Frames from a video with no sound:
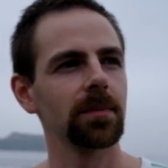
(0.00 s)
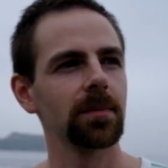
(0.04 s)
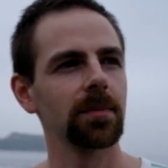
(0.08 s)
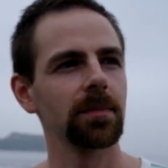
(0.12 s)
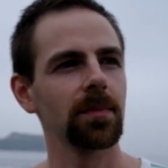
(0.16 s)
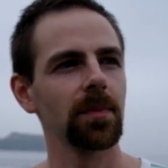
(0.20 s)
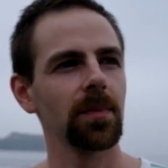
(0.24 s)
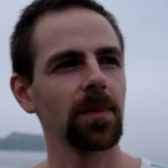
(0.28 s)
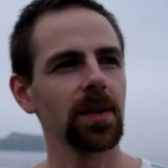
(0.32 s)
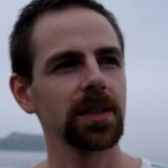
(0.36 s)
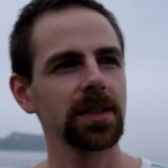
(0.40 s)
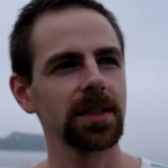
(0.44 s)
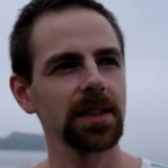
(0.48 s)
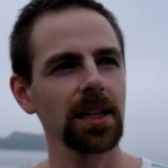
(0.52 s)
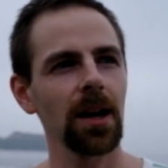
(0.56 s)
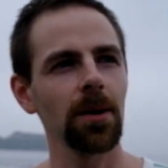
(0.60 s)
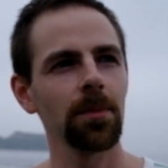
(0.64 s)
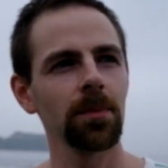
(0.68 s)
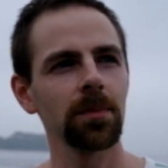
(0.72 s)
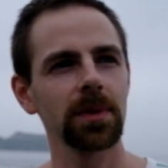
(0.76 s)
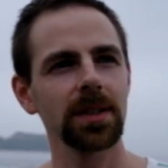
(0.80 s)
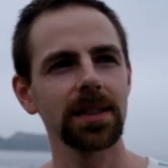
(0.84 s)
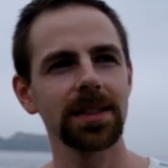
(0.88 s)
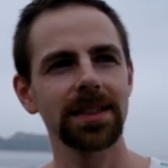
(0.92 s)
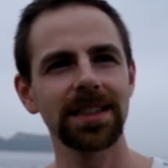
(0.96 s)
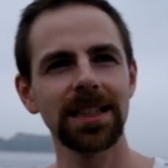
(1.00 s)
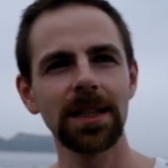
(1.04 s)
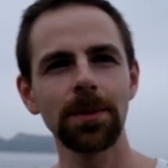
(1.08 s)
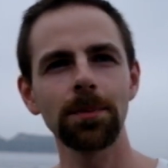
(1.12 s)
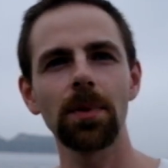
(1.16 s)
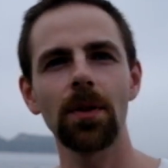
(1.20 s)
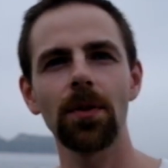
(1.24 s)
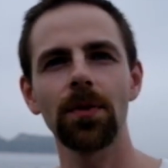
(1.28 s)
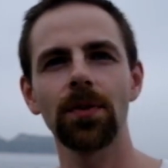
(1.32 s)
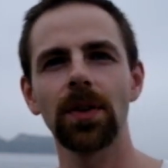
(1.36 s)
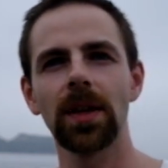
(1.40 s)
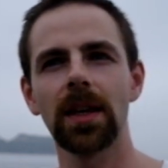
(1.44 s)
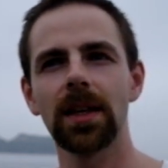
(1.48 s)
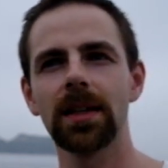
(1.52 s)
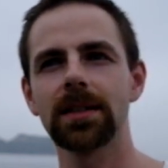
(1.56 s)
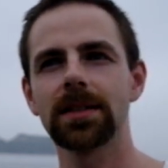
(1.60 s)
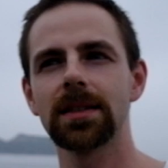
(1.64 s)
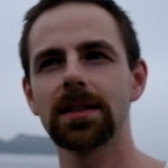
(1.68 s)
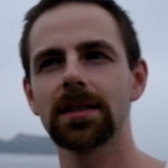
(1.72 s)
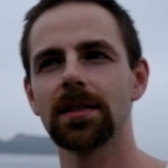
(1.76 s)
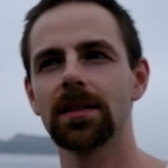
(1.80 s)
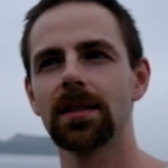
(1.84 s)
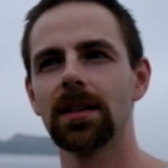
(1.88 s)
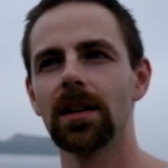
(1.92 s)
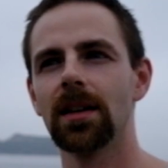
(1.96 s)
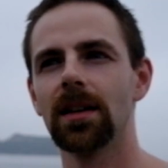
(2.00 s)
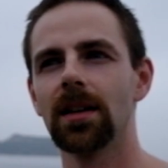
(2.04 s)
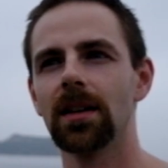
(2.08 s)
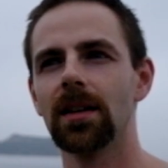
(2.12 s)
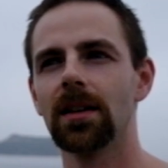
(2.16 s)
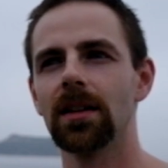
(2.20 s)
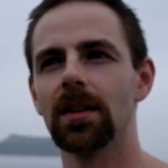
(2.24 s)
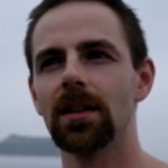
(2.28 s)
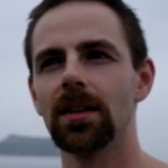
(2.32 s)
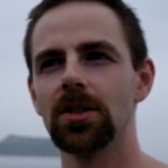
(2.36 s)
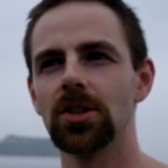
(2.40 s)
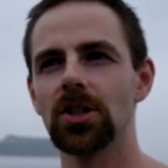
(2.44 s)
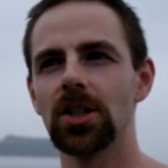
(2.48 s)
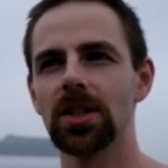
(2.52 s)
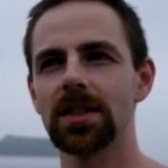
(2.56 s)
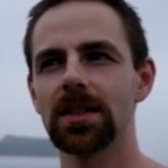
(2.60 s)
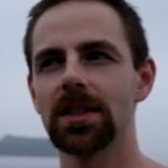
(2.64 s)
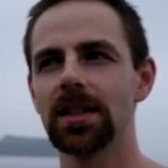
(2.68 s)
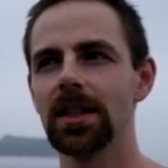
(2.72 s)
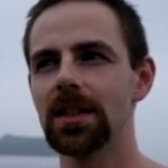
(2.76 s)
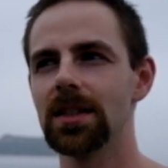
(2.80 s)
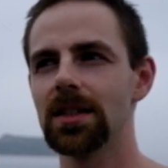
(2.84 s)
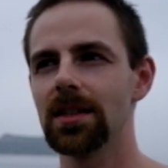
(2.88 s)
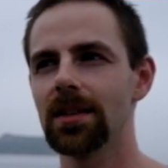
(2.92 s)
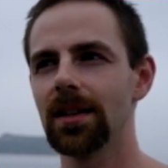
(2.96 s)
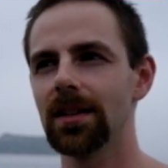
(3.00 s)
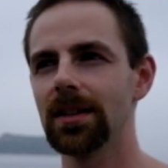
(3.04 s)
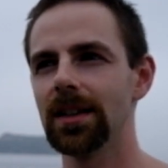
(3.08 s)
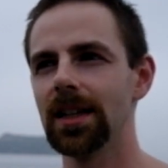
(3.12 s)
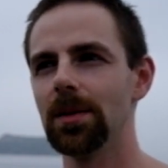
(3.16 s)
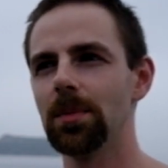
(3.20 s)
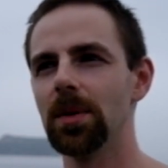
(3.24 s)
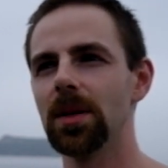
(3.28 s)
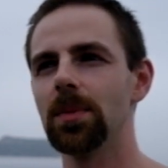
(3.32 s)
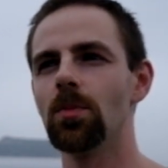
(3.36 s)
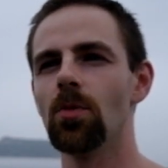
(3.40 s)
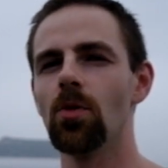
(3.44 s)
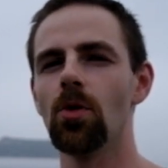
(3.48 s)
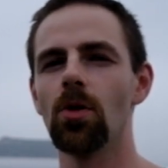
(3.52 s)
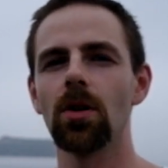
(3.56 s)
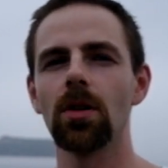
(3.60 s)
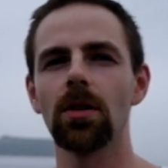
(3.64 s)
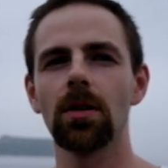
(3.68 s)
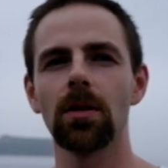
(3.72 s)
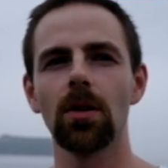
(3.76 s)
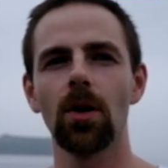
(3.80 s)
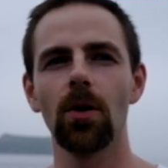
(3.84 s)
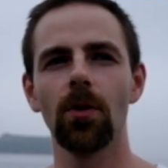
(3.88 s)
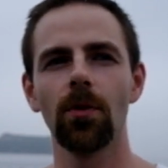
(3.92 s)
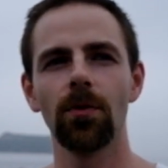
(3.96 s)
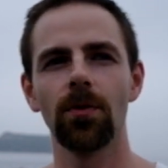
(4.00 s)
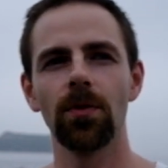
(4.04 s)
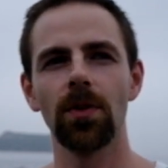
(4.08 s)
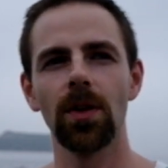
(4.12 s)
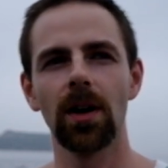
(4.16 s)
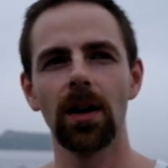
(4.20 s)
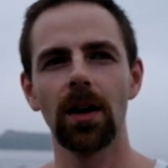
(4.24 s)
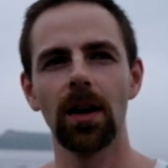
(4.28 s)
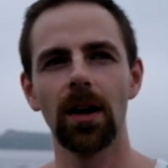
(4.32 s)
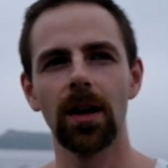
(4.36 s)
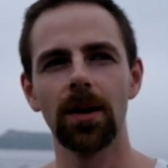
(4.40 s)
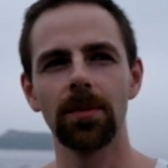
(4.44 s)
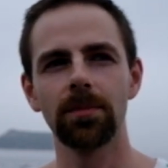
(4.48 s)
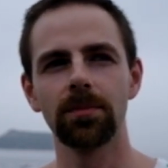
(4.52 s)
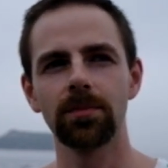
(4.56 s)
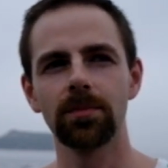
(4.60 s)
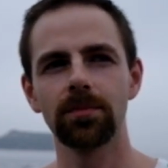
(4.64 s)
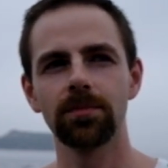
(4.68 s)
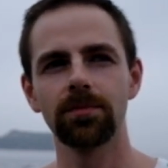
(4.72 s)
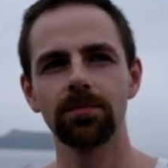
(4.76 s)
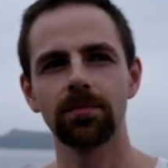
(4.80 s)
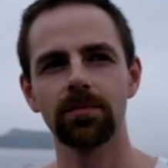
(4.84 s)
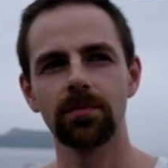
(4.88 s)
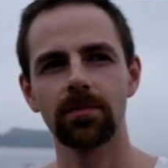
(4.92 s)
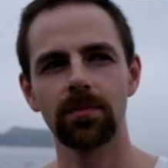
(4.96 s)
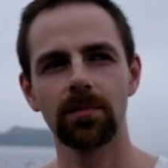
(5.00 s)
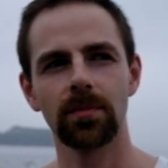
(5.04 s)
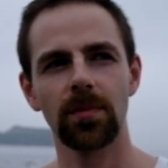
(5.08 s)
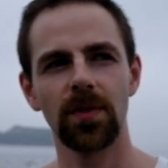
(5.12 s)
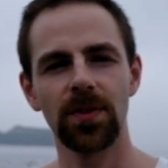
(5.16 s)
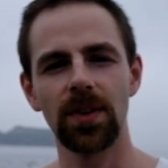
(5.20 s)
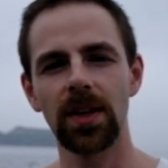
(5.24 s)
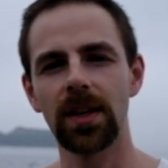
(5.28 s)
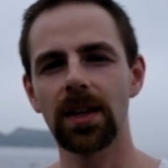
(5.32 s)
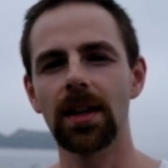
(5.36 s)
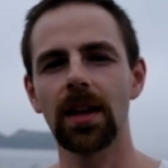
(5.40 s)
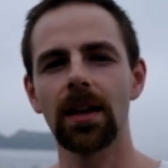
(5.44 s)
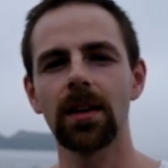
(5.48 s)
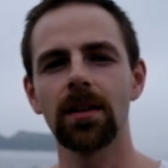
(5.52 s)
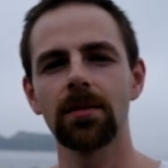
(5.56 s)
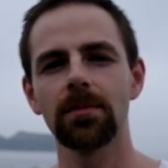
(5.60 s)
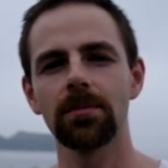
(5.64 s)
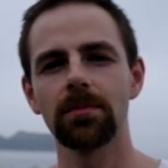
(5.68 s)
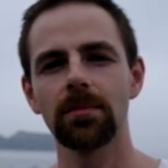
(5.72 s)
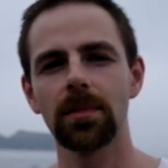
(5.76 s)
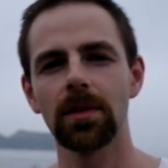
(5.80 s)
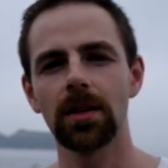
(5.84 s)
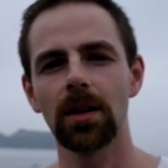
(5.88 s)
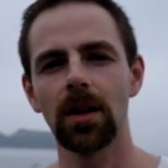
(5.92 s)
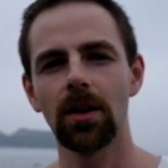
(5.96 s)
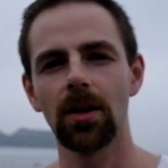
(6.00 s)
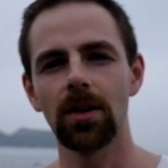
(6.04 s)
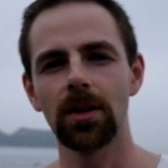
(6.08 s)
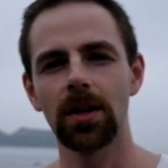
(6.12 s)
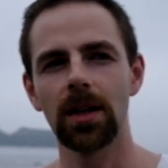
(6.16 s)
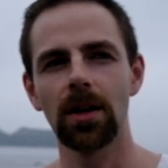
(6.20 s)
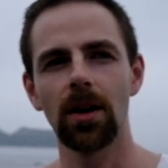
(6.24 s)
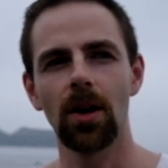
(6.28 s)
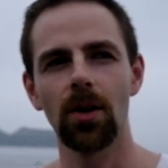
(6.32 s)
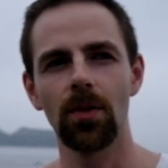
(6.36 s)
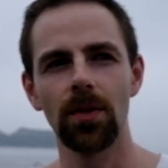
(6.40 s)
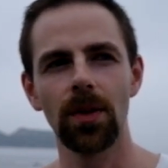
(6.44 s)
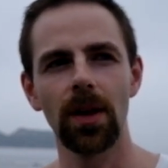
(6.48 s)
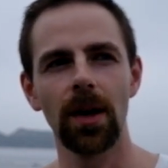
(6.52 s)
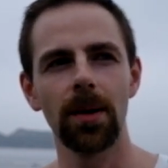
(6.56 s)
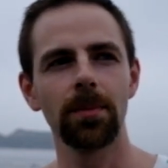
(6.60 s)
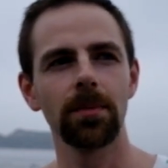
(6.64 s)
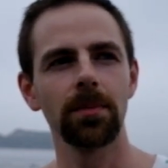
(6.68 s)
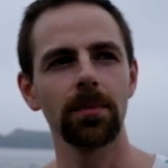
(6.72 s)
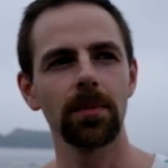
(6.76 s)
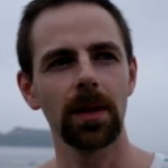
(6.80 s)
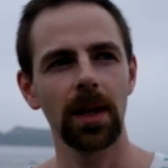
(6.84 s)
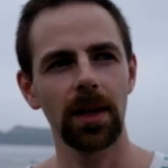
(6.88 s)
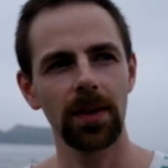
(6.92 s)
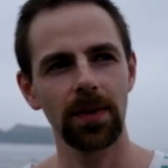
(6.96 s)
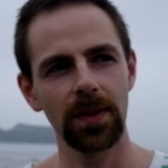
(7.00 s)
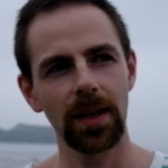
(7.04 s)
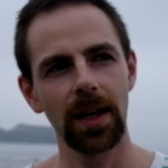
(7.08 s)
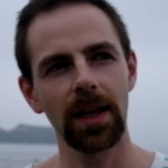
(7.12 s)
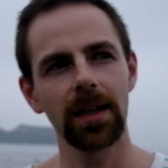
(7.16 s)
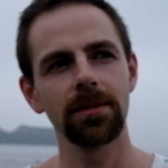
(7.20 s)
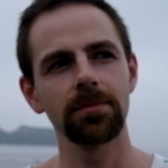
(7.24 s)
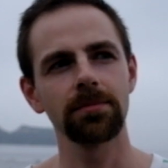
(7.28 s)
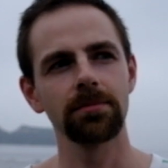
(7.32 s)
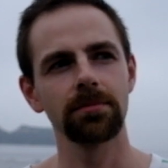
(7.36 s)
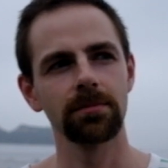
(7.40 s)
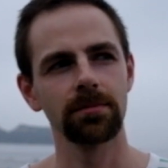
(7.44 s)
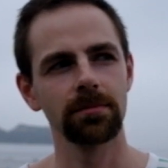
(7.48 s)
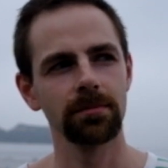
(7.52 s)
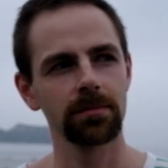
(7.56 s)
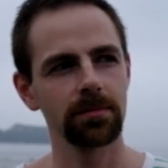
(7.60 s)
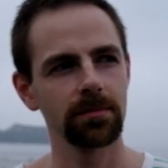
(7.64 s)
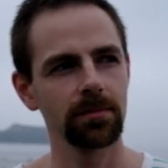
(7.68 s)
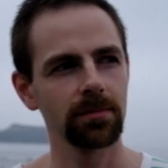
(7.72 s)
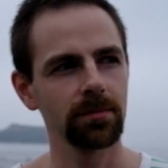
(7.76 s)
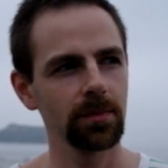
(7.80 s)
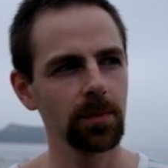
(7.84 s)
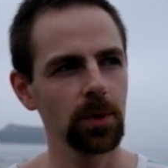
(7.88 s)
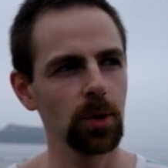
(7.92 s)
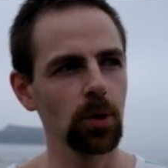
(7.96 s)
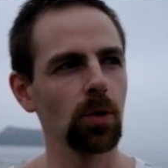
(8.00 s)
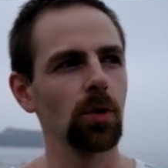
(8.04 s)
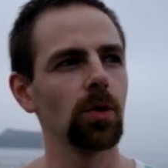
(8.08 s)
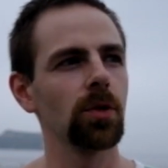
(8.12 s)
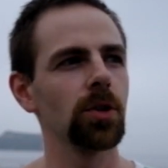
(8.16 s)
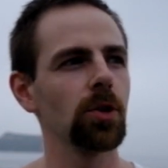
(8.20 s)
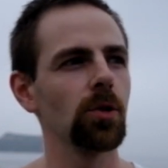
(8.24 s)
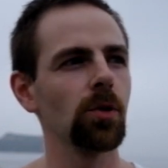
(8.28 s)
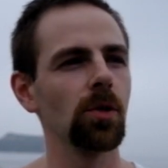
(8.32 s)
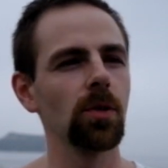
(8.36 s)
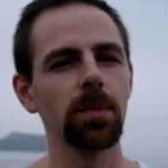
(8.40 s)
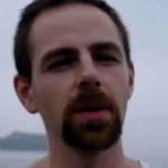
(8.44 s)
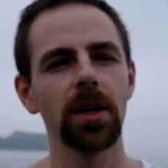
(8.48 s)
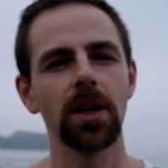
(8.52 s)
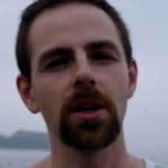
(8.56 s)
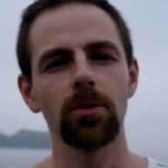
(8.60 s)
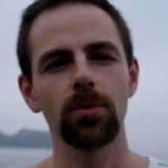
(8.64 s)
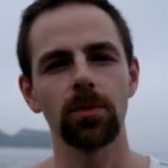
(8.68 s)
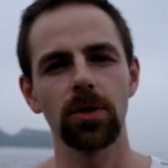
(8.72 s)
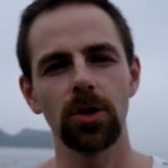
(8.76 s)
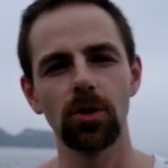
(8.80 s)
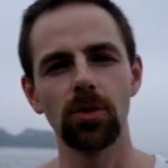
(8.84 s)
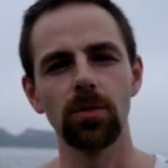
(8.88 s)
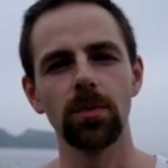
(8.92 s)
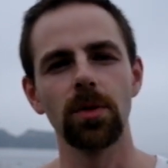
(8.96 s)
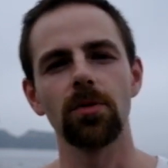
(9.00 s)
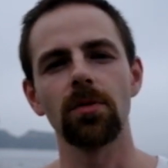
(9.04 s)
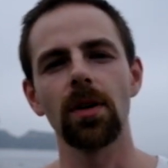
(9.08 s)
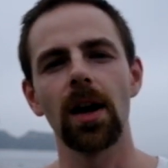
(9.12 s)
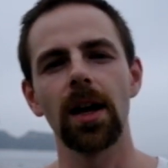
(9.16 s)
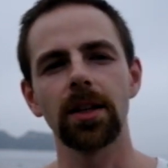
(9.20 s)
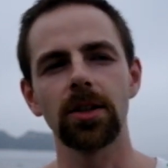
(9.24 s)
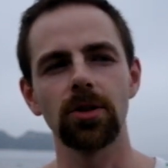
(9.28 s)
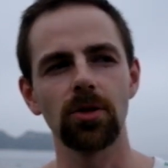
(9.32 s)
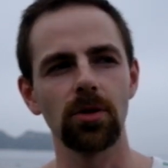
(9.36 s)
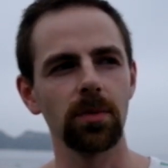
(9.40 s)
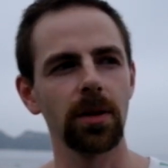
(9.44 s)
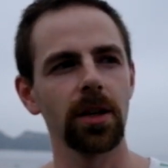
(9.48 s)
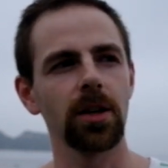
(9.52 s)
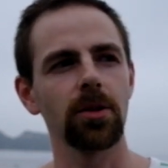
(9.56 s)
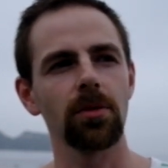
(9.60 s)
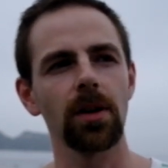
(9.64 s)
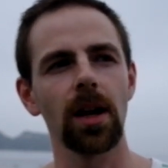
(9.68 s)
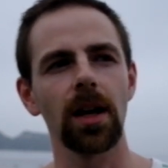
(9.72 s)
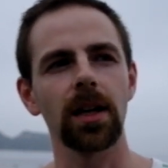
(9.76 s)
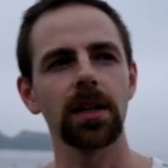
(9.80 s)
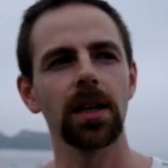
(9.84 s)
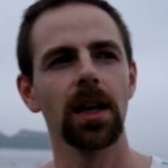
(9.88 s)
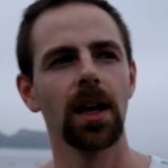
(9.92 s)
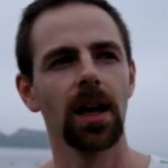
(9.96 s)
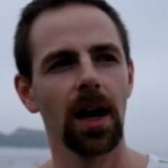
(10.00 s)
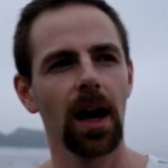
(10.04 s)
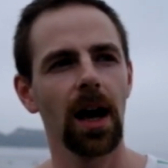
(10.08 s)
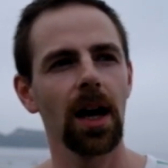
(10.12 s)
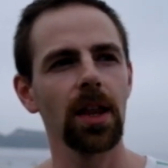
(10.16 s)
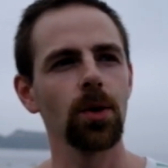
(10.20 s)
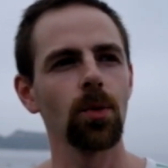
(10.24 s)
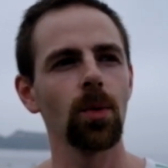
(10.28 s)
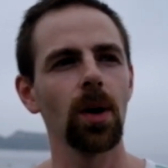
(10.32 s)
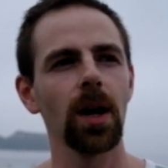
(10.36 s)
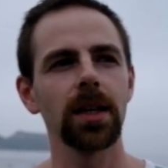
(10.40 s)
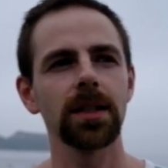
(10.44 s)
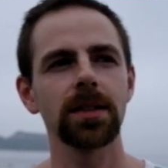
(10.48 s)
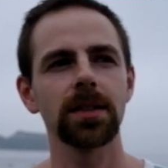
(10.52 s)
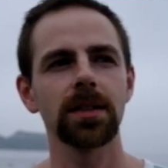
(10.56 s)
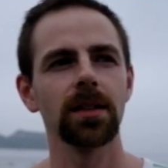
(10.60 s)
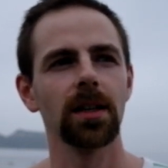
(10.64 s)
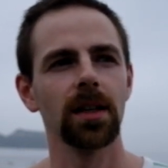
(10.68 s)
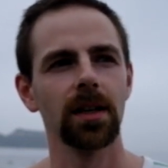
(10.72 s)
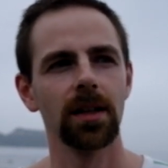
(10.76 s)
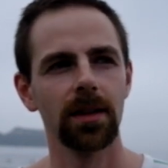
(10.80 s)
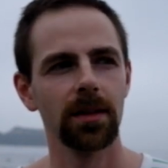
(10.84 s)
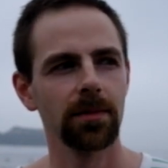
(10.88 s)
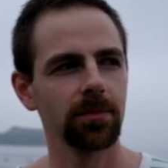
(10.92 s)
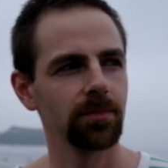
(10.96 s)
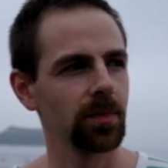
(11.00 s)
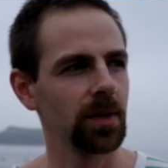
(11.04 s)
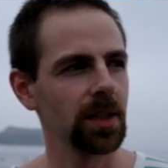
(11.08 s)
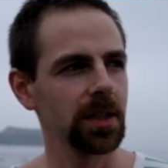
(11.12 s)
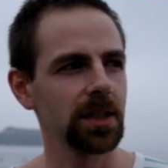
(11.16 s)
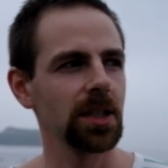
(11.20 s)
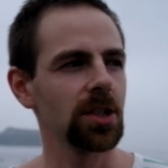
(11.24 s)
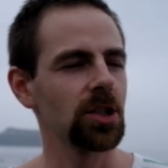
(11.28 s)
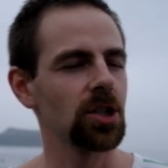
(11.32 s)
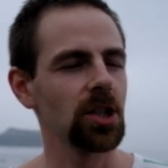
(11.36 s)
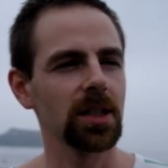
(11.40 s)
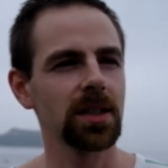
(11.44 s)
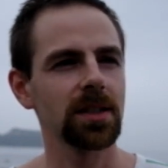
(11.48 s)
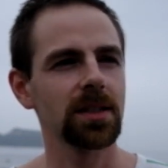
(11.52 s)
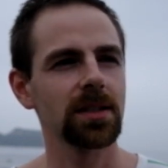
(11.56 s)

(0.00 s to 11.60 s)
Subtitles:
some simple things just need a little bit more of the thinking on them, and then you'll be right, you'll be correct. Otherwise this is just